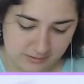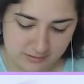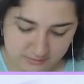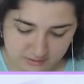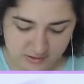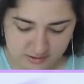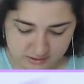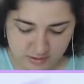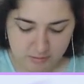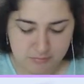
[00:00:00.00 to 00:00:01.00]
Dun,
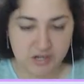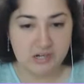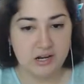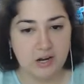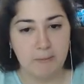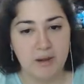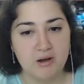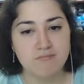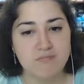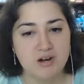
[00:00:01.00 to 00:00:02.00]
dun, bun, dun,
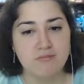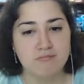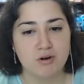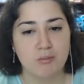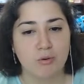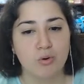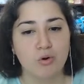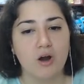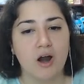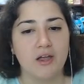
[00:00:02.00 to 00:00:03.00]
bum, bum,
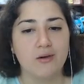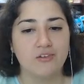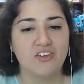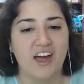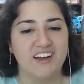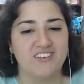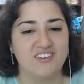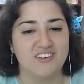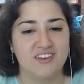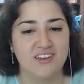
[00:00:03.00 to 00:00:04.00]
Cryo
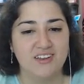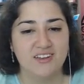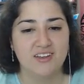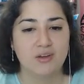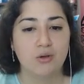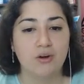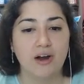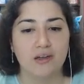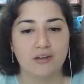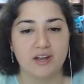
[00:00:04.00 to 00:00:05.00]
Titan.
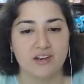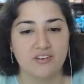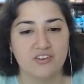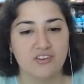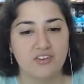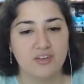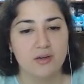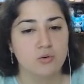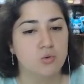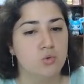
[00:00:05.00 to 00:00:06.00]
Cryo Knight.
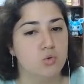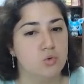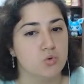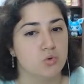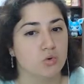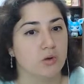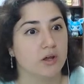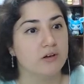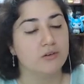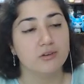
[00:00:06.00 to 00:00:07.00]
Ooh,
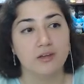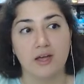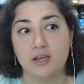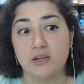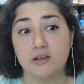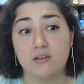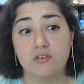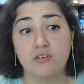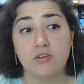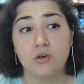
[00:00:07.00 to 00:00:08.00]
Cryo
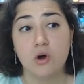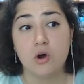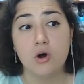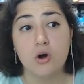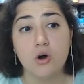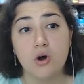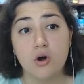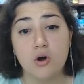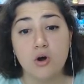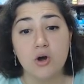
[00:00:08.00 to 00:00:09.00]
Knight.
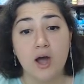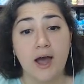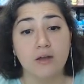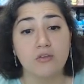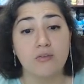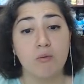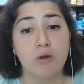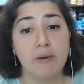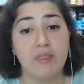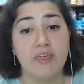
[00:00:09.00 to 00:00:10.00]
How's, what
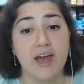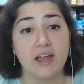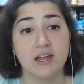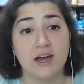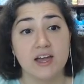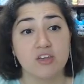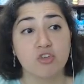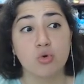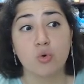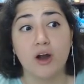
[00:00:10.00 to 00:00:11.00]
about that, guys?
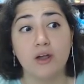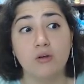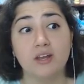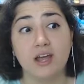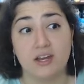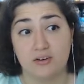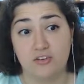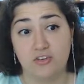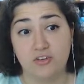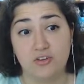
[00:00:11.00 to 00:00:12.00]
Cryo Knight.